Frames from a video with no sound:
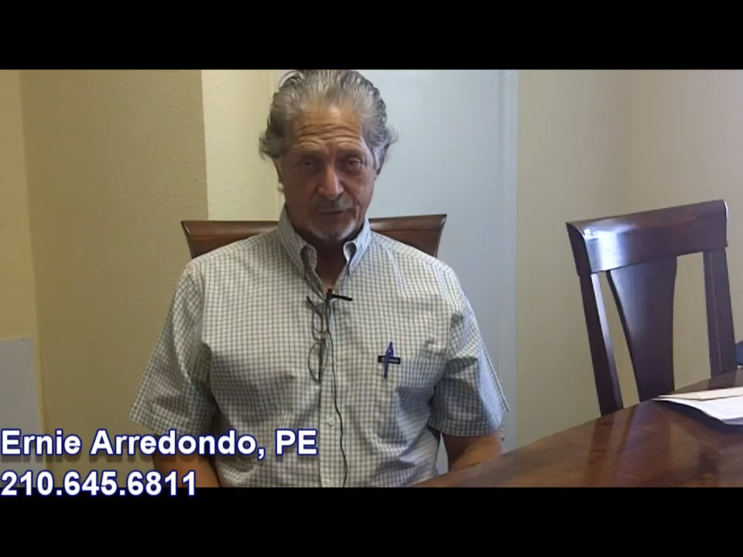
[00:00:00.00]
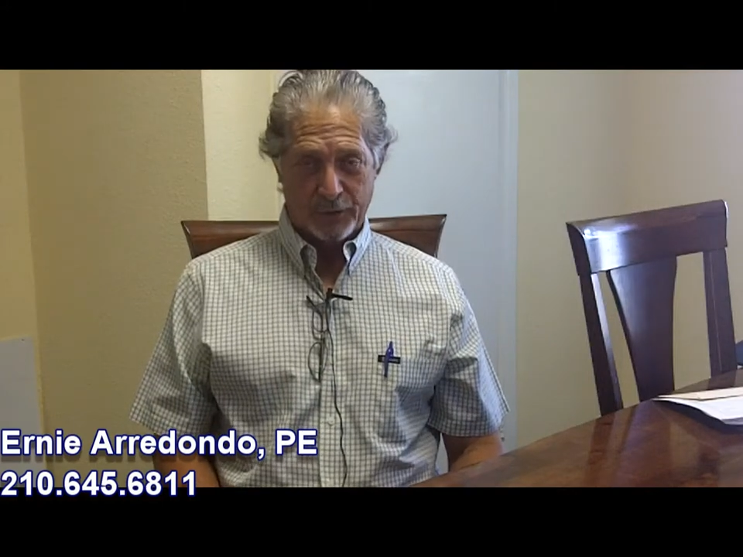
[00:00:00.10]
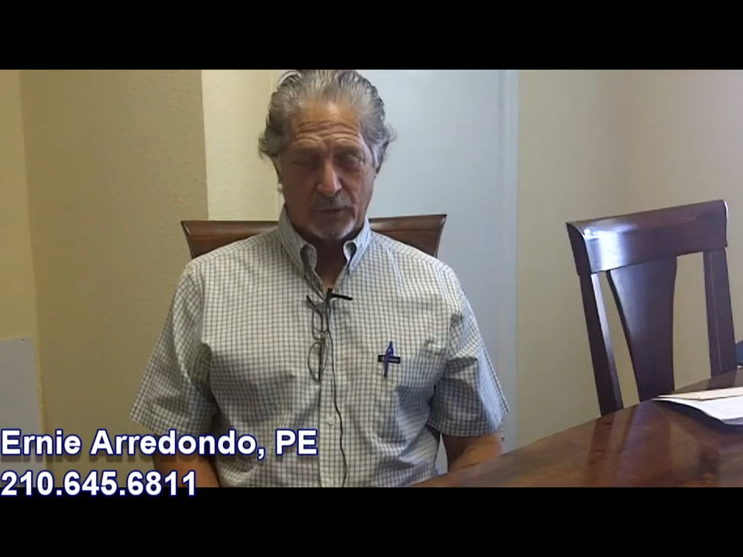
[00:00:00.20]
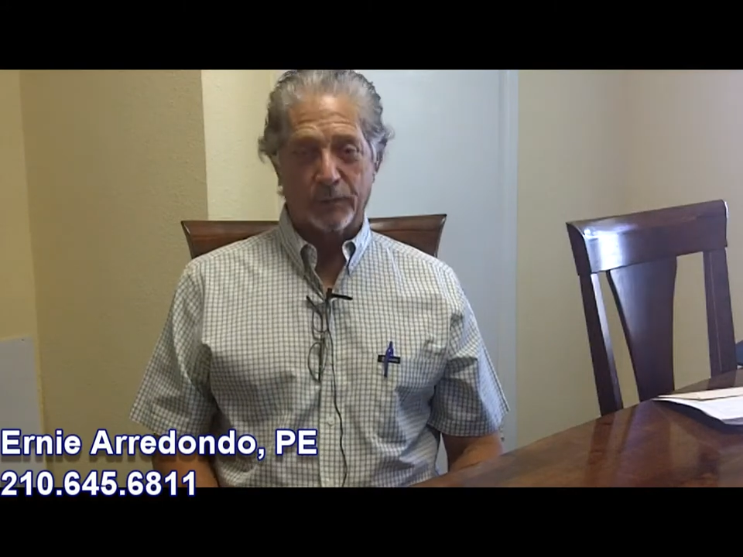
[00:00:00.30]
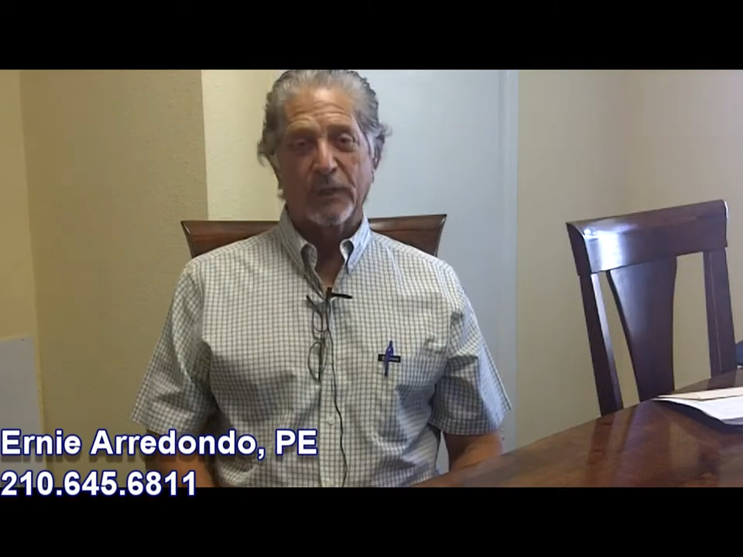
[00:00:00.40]

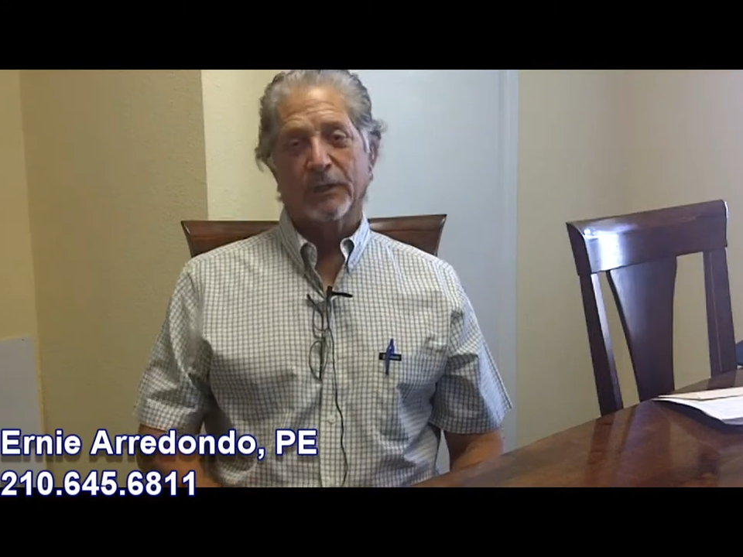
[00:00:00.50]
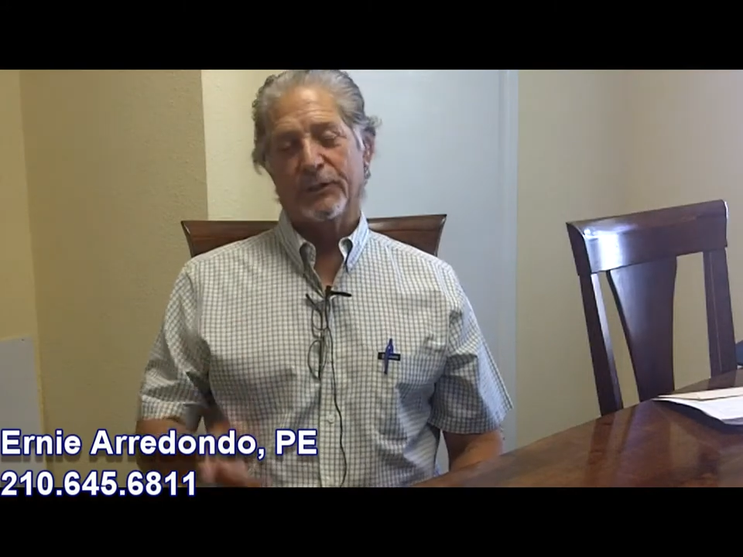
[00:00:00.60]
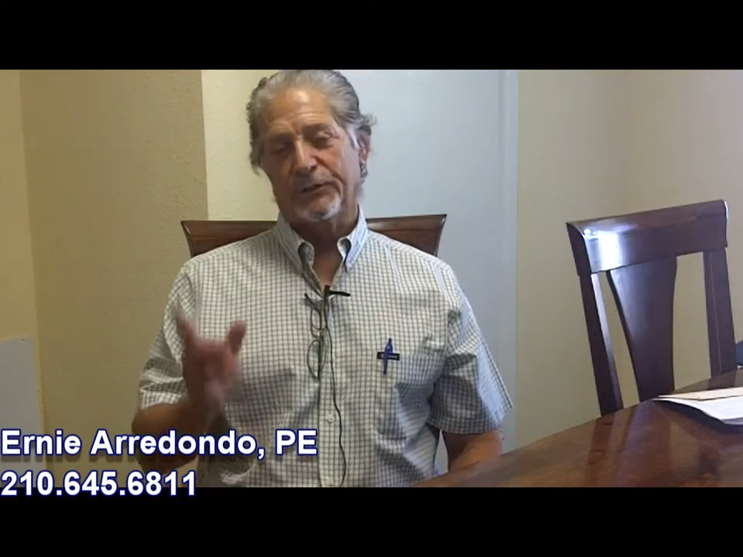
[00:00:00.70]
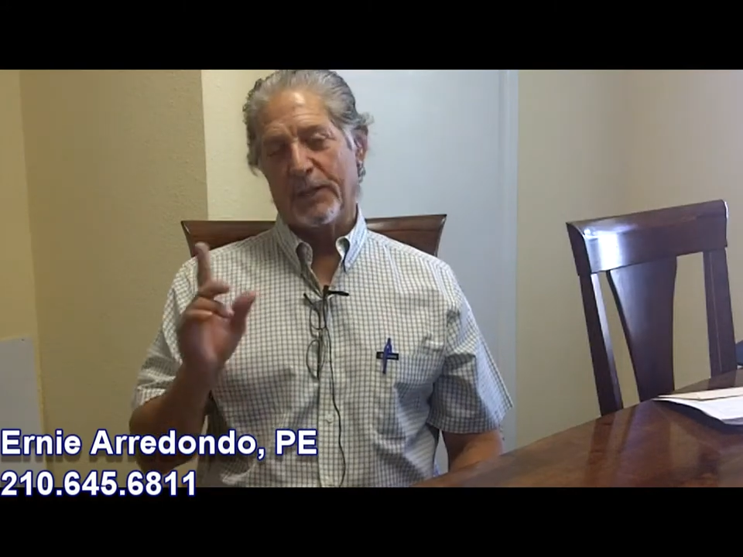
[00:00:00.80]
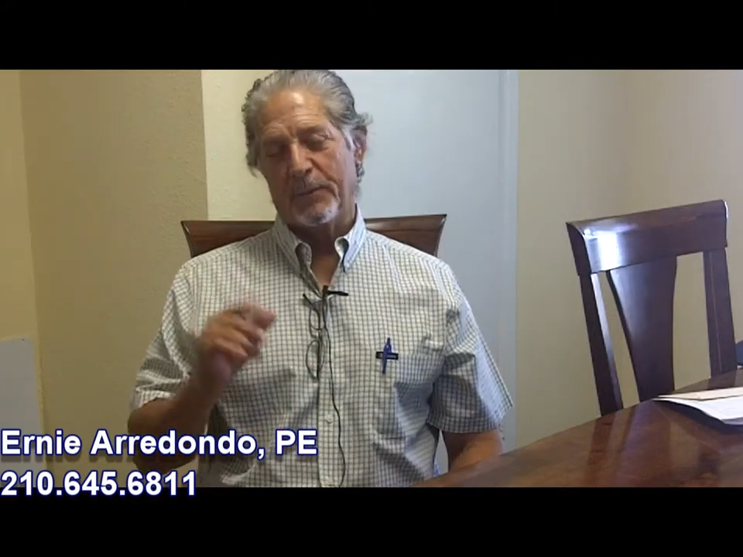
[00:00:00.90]
So
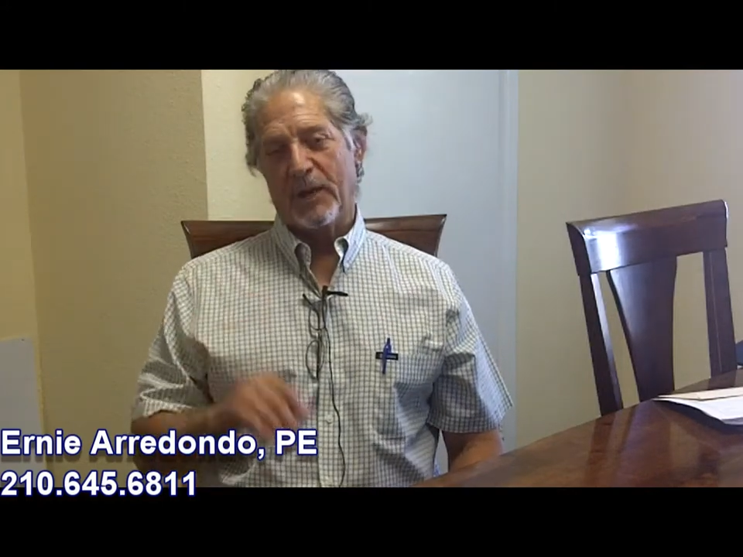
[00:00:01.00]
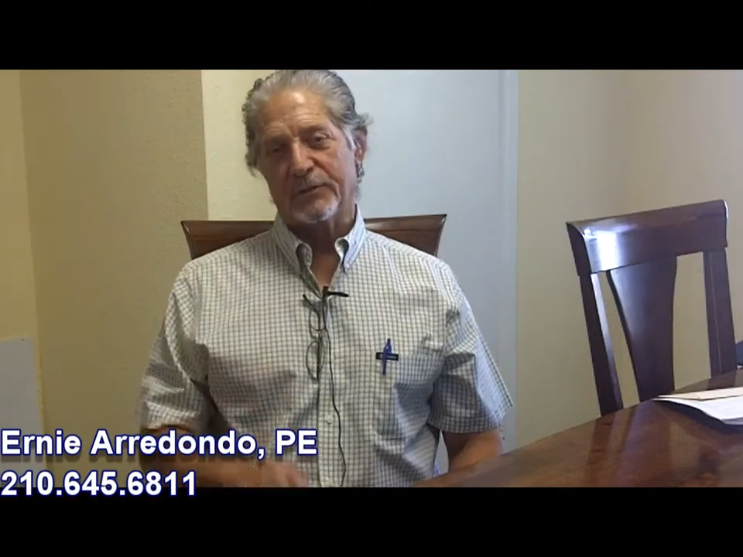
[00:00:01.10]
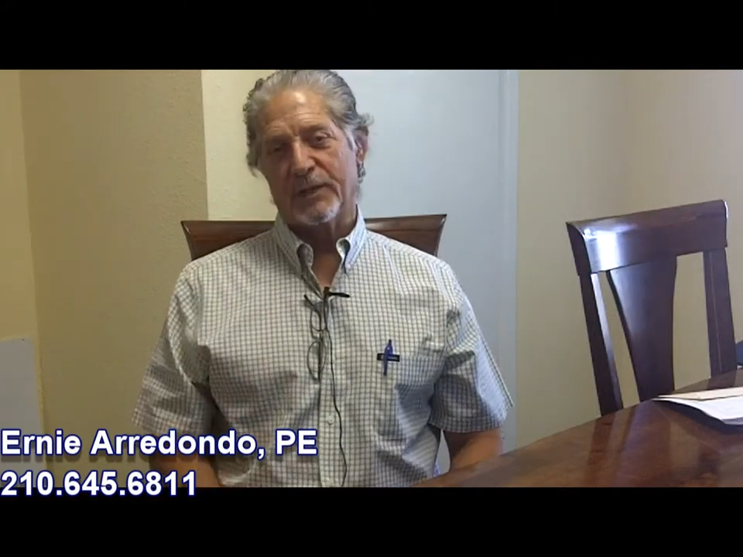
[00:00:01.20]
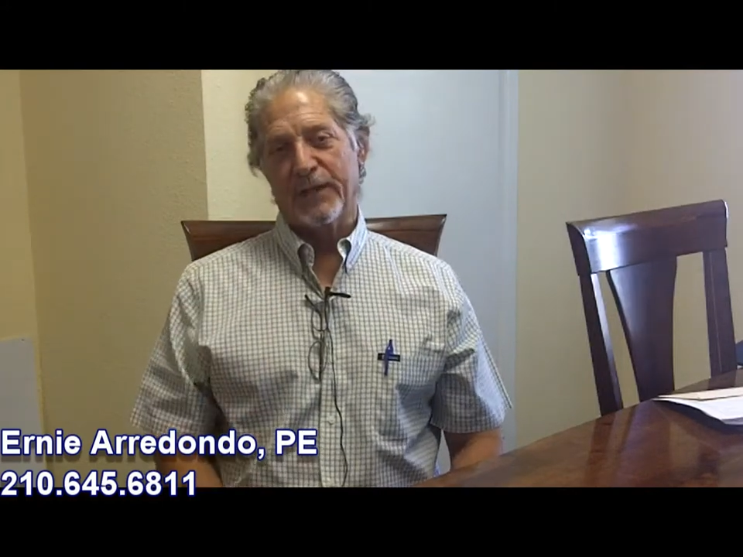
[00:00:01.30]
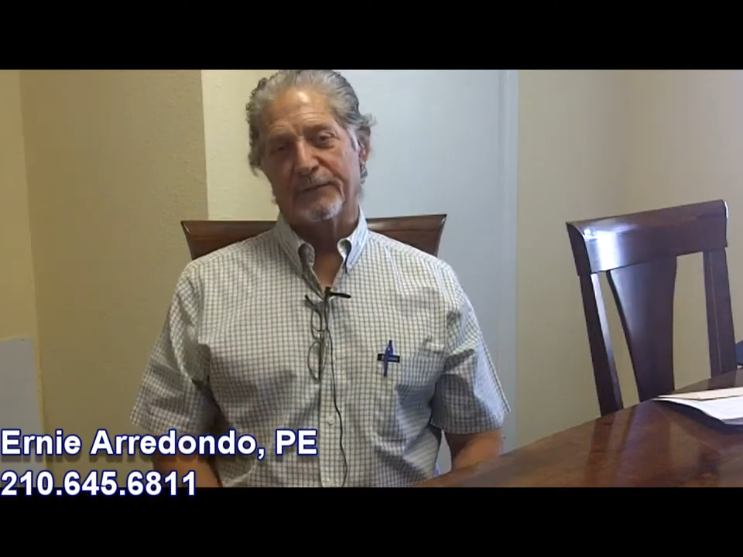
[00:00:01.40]
let's step
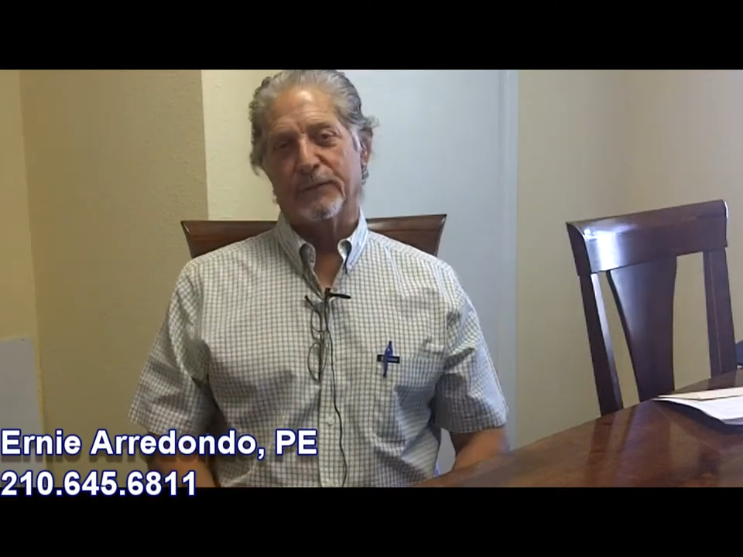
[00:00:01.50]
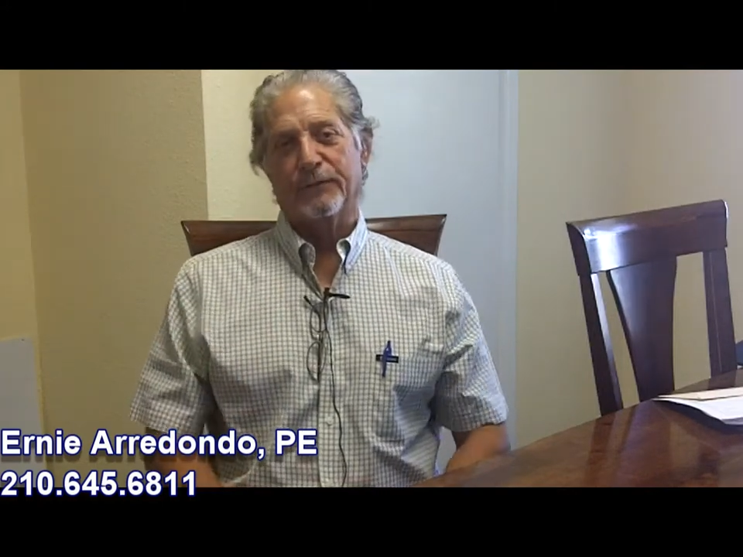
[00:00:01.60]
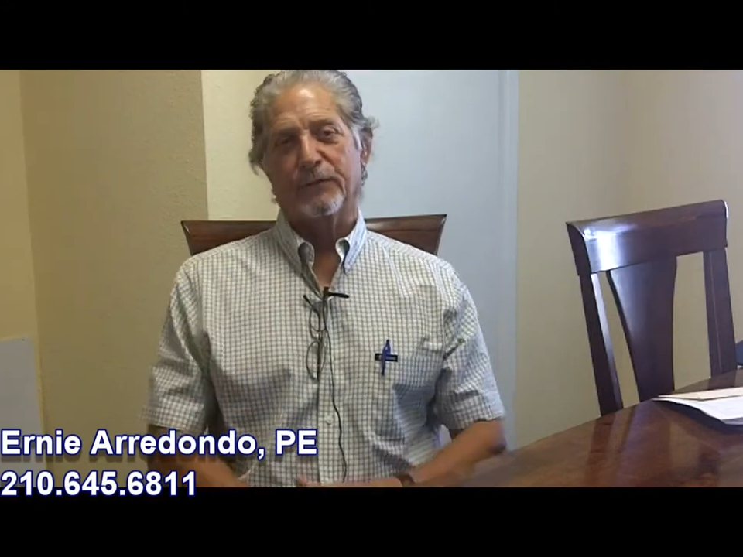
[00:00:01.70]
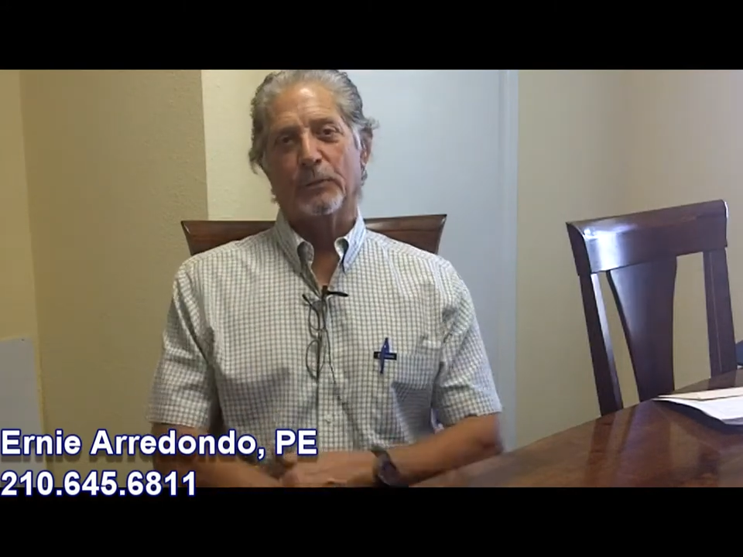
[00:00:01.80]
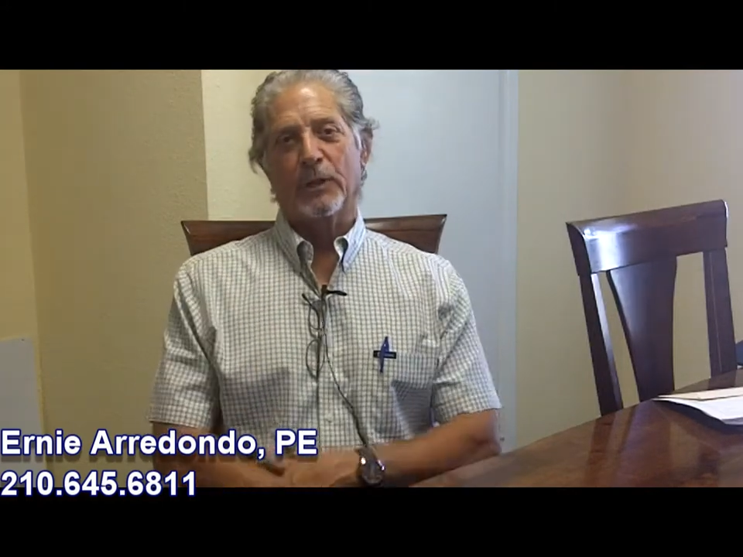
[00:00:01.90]
outside for
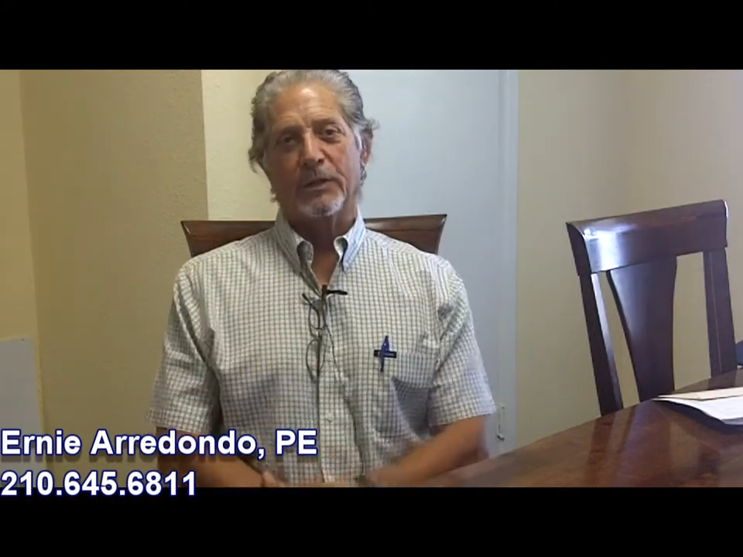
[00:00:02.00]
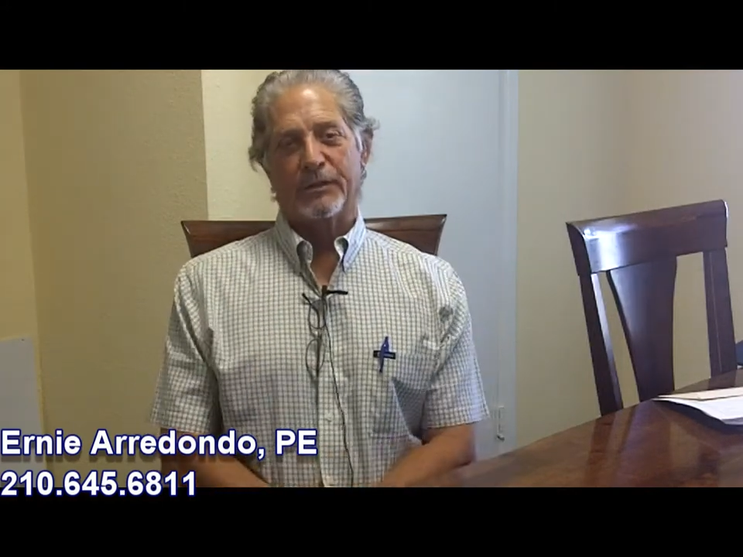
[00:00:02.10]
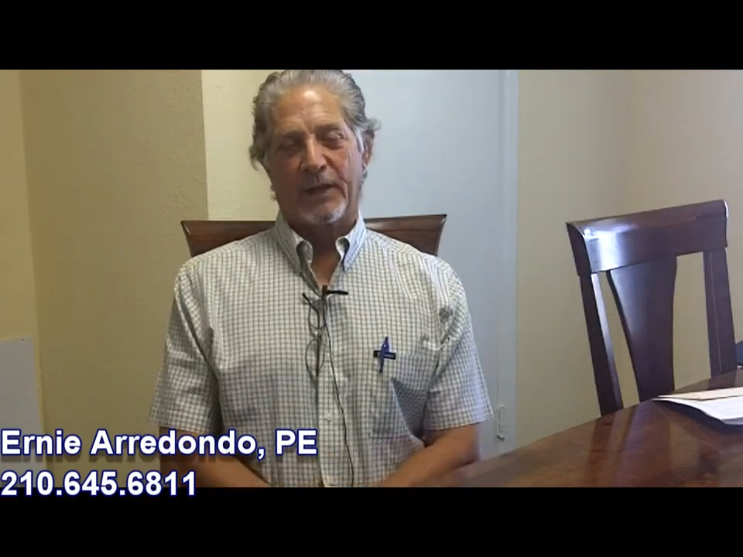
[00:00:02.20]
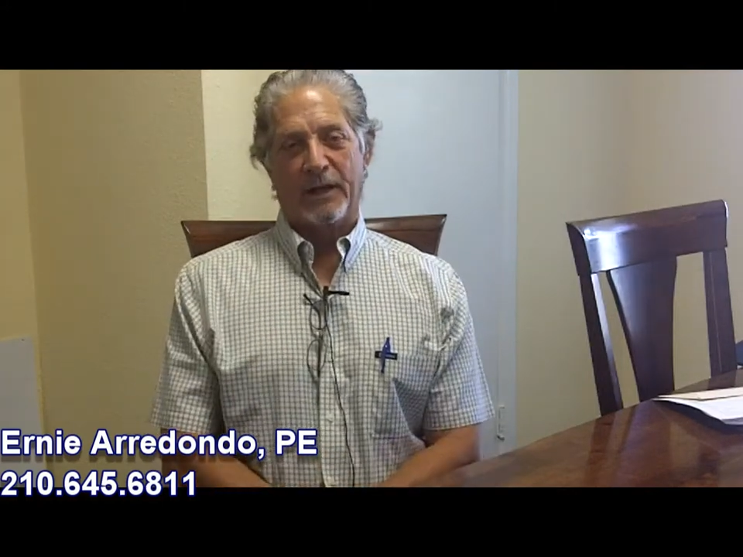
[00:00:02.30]
a few minutes,